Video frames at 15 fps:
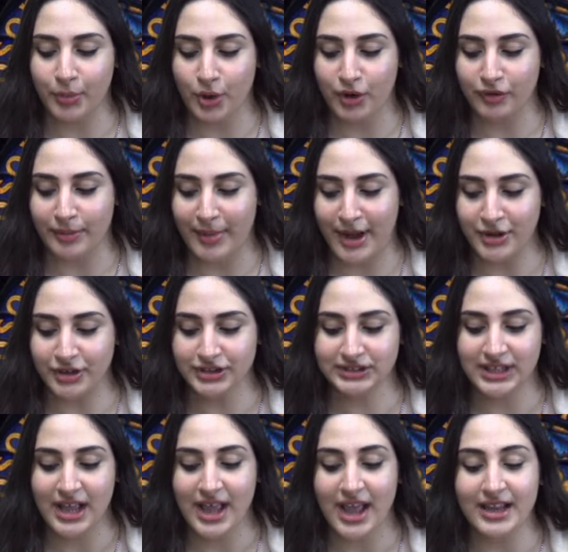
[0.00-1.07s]
reminders,
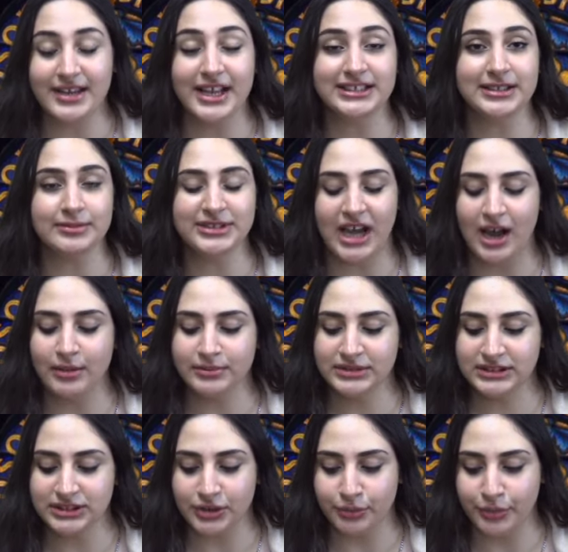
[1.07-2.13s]
and take some time
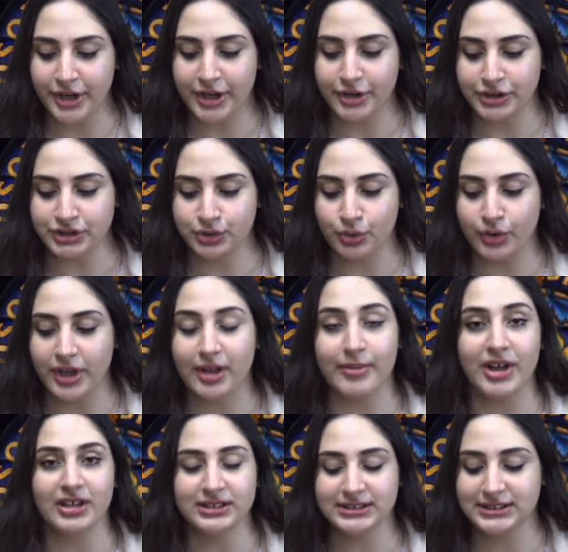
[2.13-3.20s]
to read your school
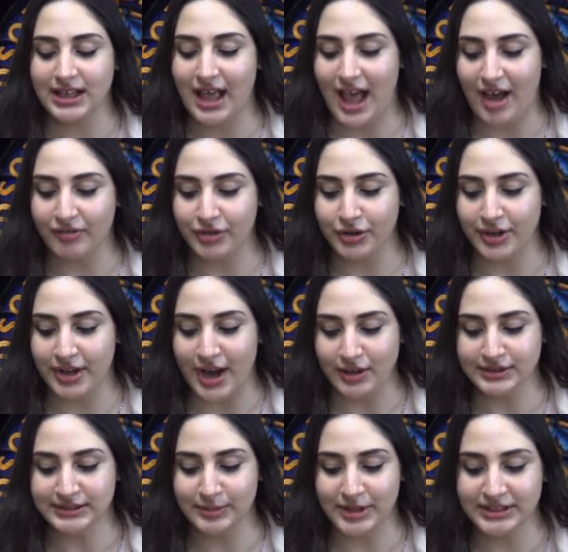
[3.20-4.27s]
emails after the
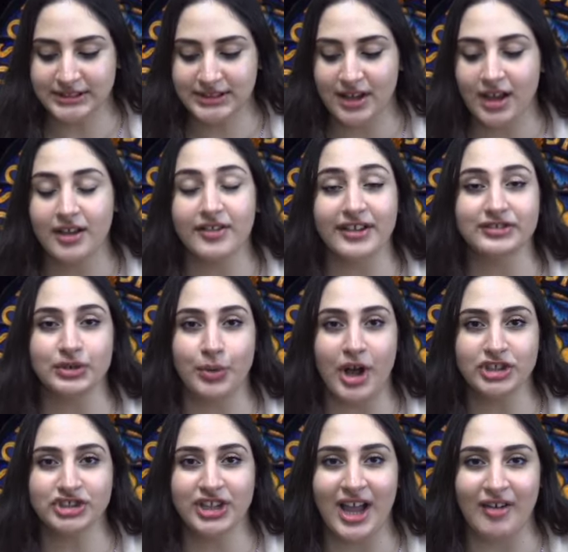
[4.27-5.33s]
announcements. Thanks for
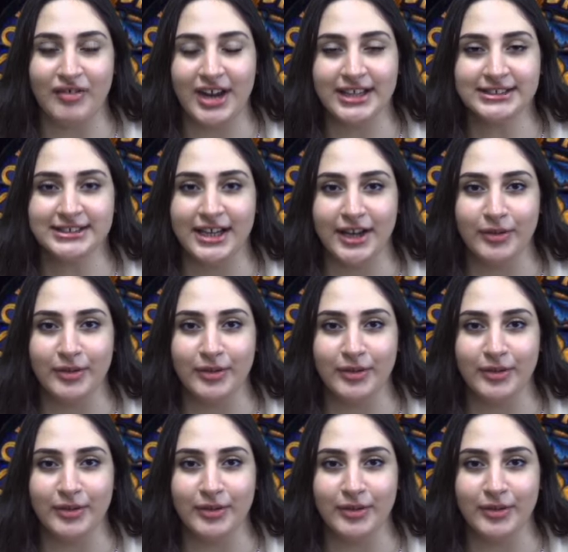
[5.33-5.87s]
watching. Have a nice day.